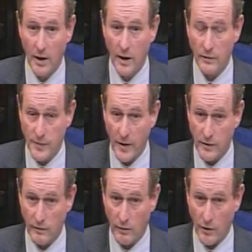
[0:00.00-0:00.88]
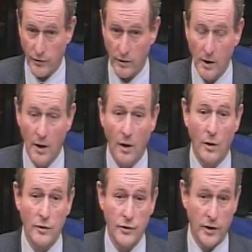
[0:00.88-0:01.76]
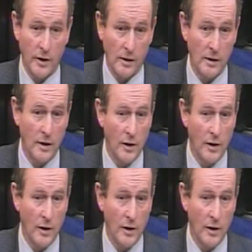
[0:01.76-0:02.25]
in respect of water until